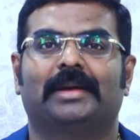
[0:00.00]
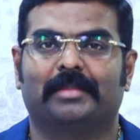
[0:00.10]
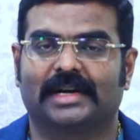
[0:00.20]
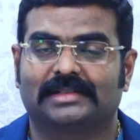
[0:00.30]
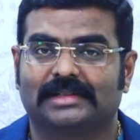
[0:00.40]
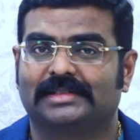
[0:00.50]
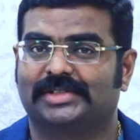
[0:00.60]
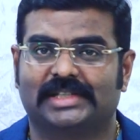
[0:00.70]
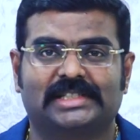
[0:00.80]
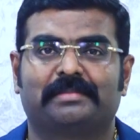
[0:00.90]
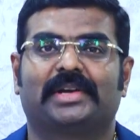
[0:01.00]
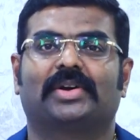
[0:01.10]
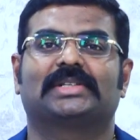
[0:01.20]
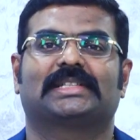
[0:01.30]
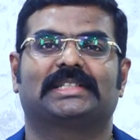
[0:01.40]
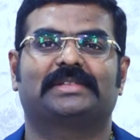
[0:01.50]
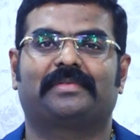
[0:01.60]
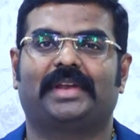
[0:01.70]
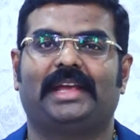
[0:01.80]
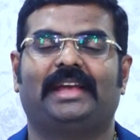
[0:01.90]
but just because it is
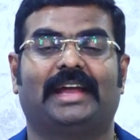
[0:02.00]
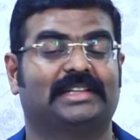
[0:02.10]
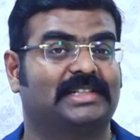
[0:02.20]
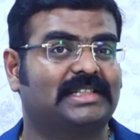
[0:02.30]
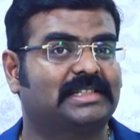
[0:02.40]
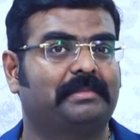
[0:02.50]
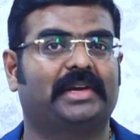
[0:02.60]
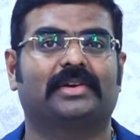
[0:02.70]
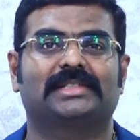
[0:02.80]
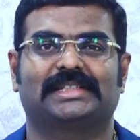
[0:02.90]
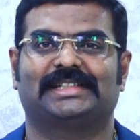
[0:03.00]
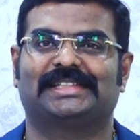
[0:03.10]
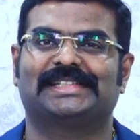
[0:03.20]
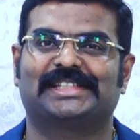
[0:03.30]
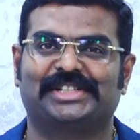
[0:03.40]
free and just because it is